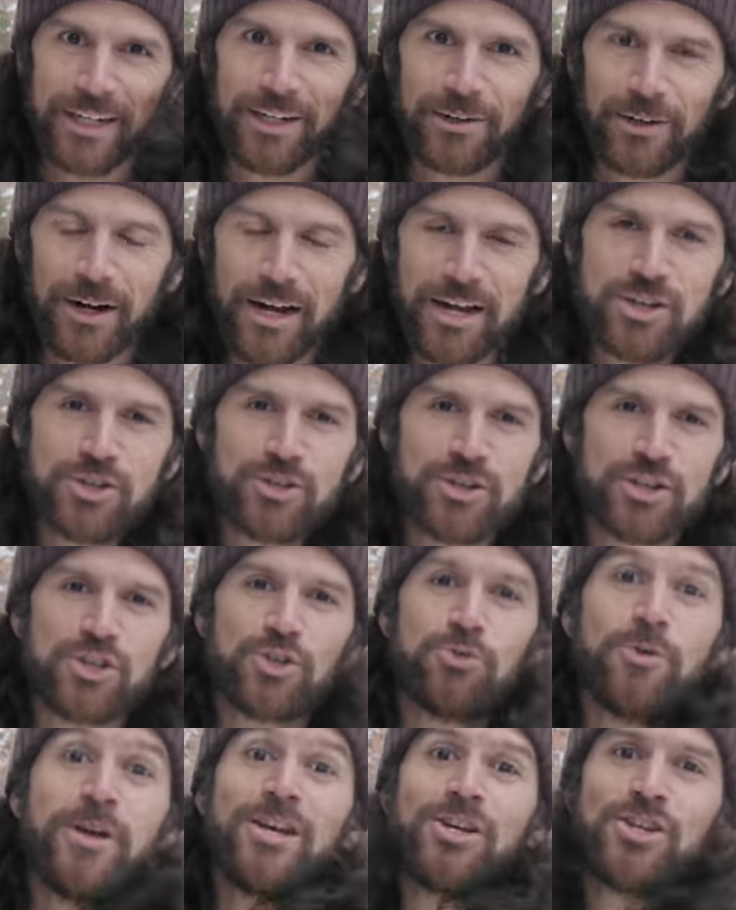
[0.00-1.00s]
Right? She's a
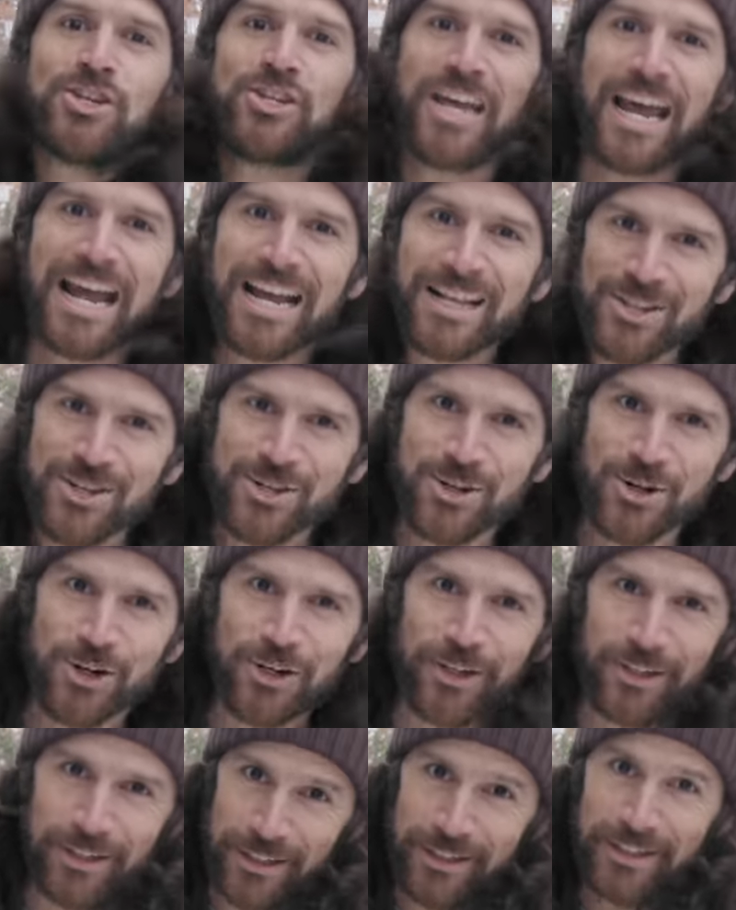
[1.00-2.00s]
Swedish dancer.
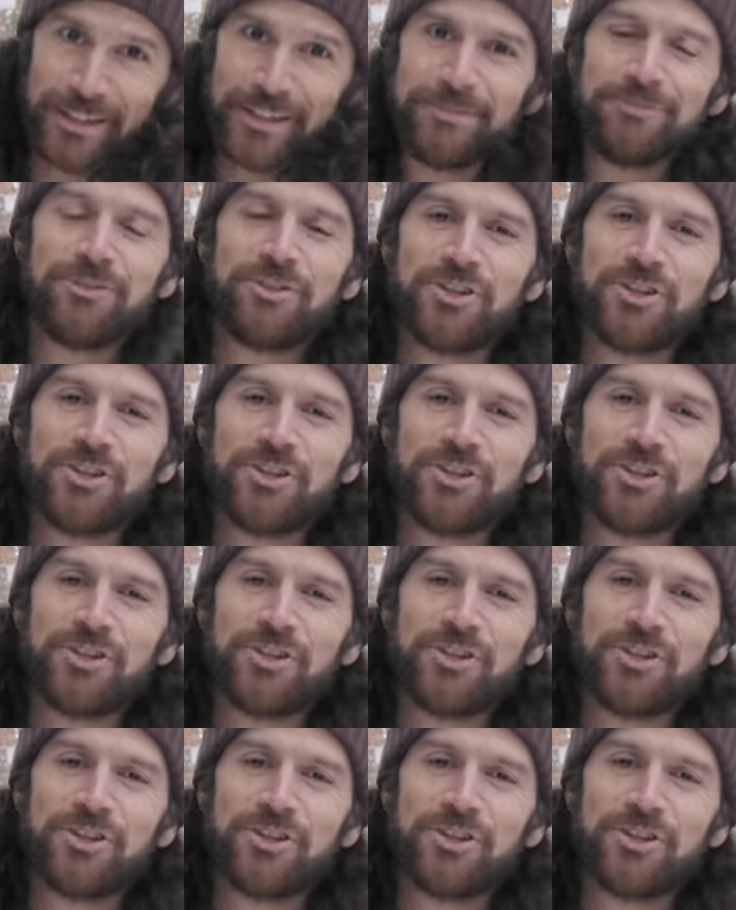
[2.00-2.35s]
Huh?